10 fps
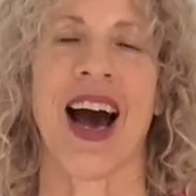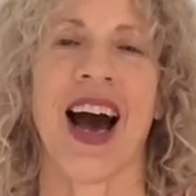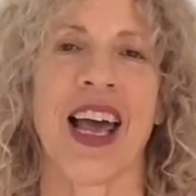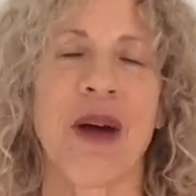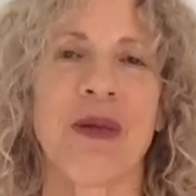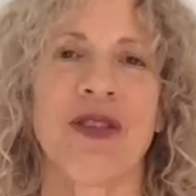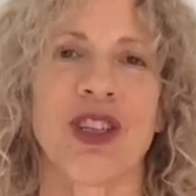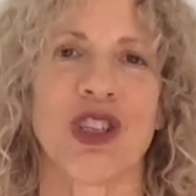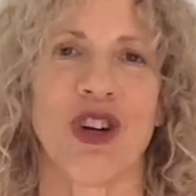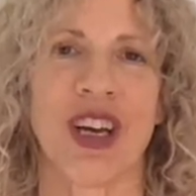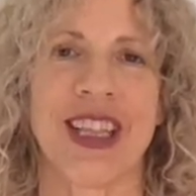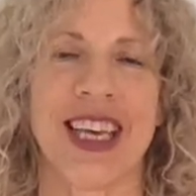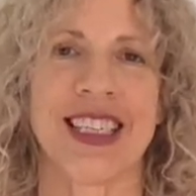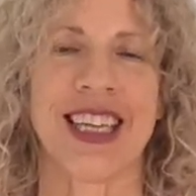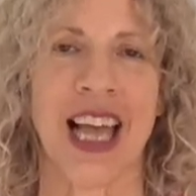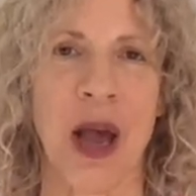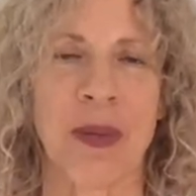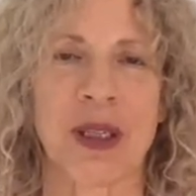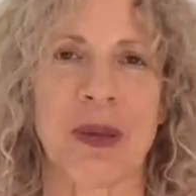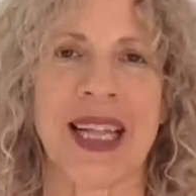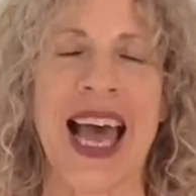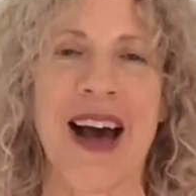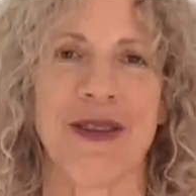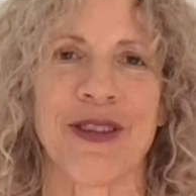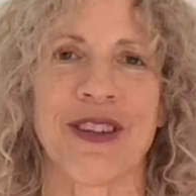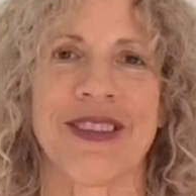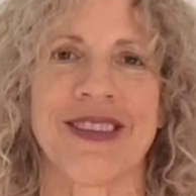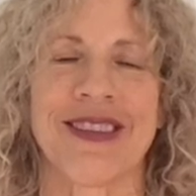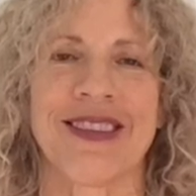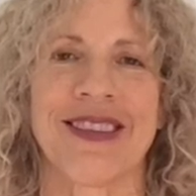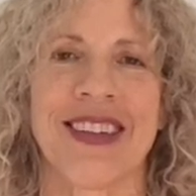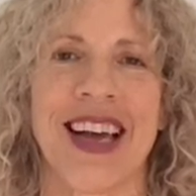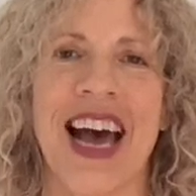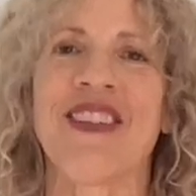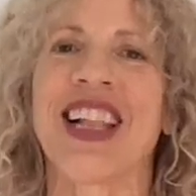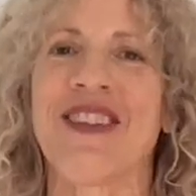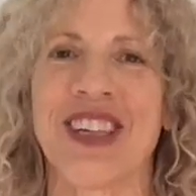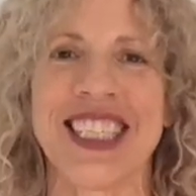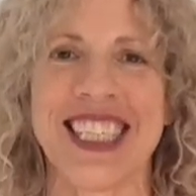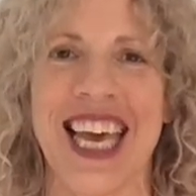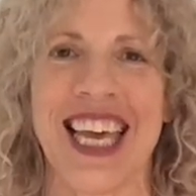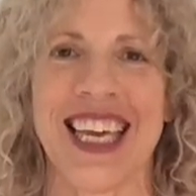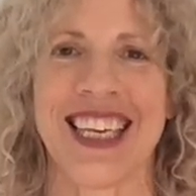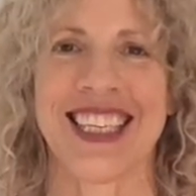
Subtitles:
I hope you've enjoyed this and I hope it's been helpful. Have a lovely day.